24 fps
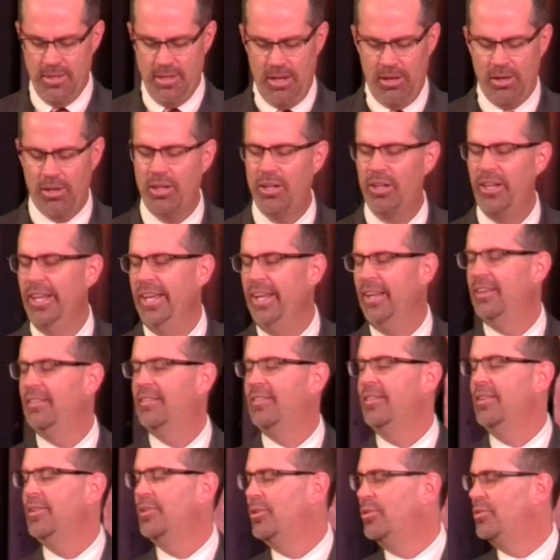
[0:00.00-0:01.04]
I'll cling
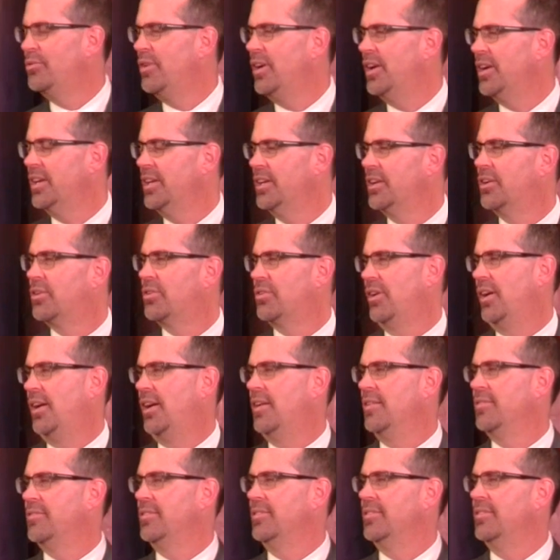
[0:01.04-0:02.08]
to the old rugged
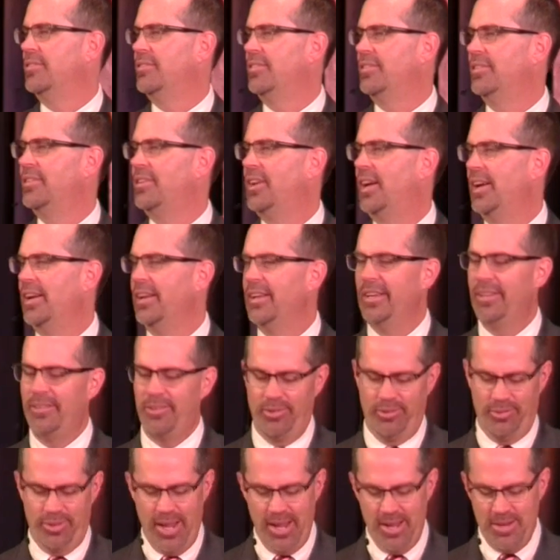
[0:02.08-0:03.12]
cross until I
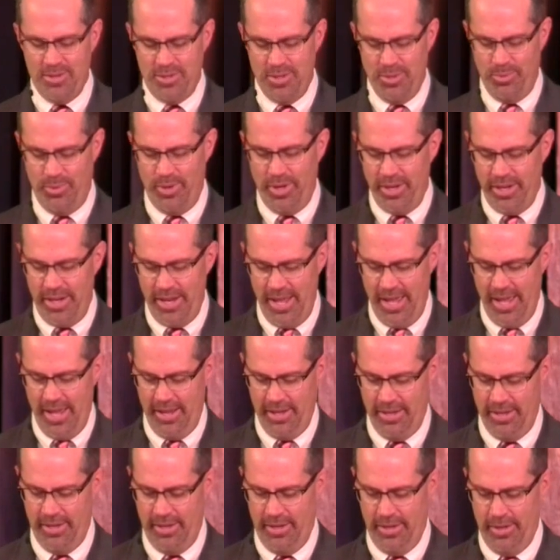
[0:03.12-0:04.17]
exchange it one day
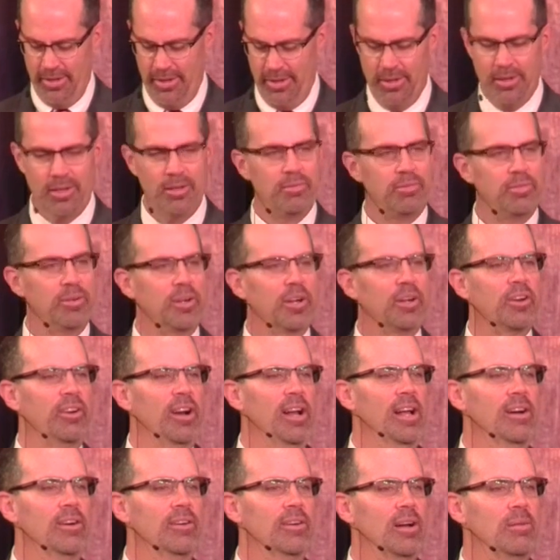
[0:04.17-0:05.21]
for a
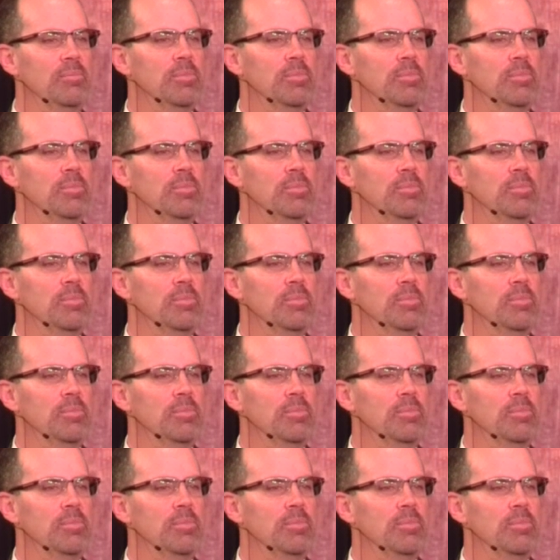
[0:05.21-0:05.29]
crown.